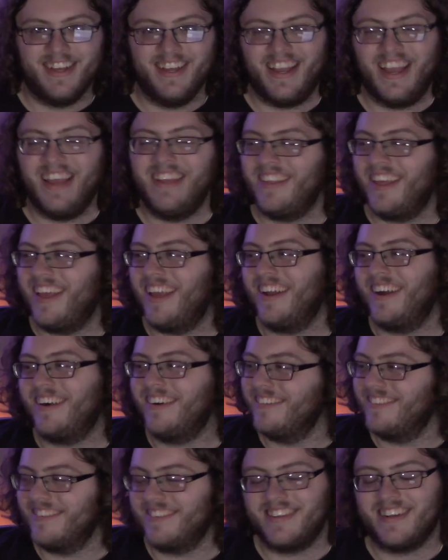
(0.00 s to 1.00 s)
And then
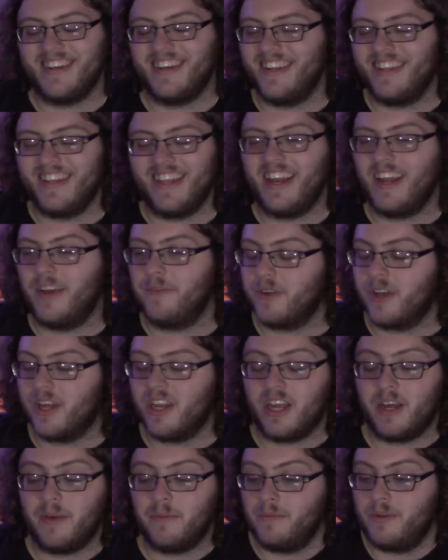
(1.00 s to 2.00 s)
all of a sudden, then I'm
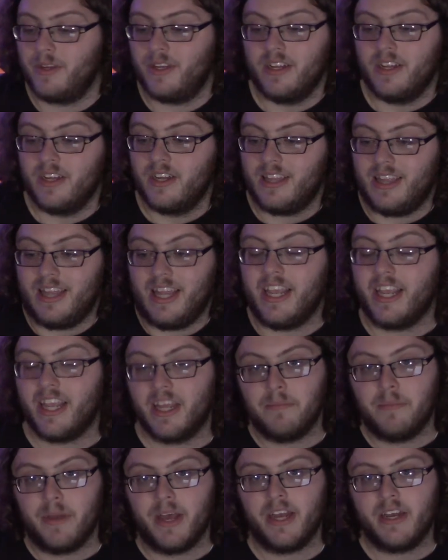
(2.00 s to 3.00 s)
gonna, I'm laying
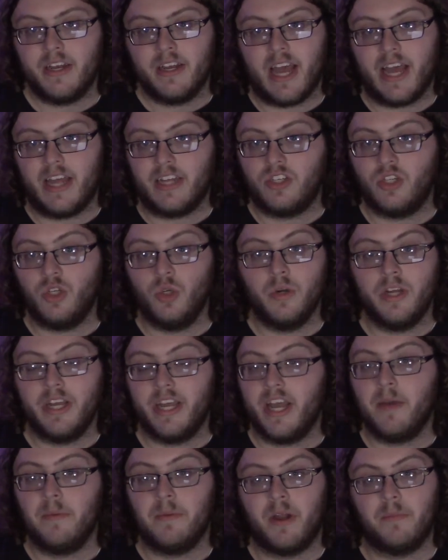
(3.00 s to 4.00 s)
in bed at two A
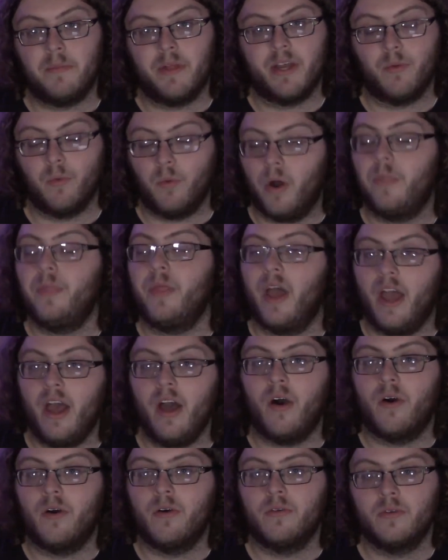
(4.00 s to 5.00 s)
M and I'm like, what the
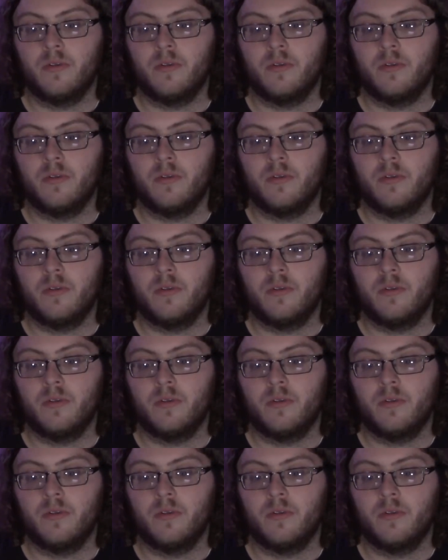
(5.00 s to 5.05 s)
hell?